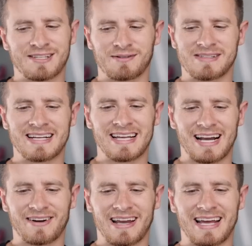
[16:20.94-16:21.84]
And so I was thinking
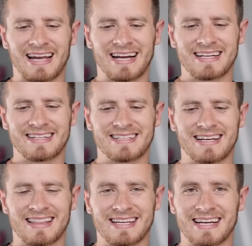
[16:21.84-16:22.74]
like, okay, I, I,
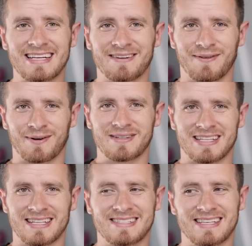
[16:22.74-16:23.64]
I think I need to focus
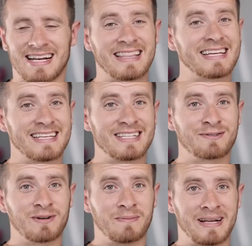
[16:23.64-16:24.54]
on this. And I think it
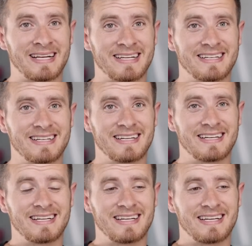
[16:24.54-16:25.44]
needs real money.
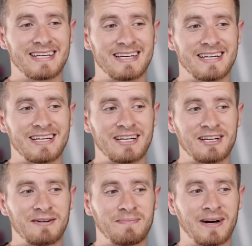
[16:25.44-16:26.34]

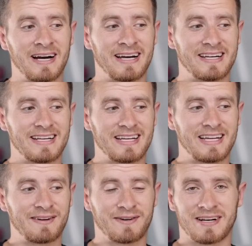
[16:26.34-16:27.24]
But
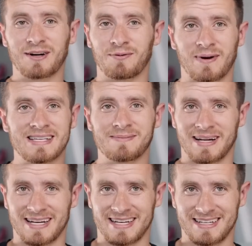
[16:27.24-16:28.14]
if you're gonna go raise
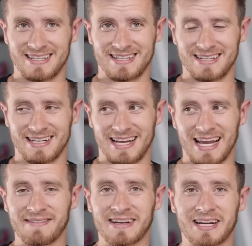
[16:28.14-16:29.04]
money,
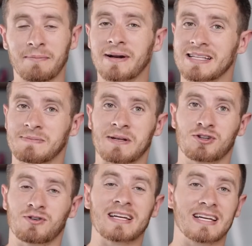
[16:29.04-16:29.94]
having a company that's been
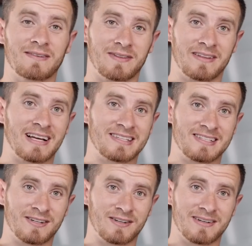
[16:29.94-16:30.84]
shrinking for the last
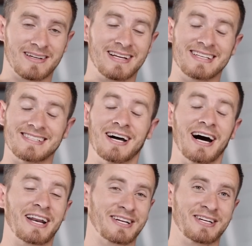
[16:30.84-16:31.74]
year is
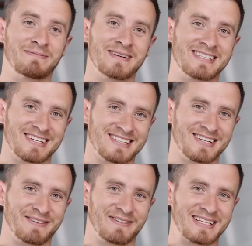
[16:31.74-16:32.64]
not a good
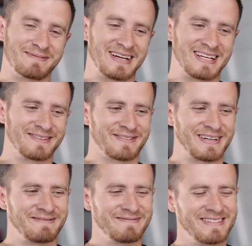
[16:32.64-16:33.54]
position to raise money
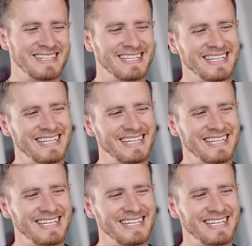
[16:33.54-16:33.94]
from.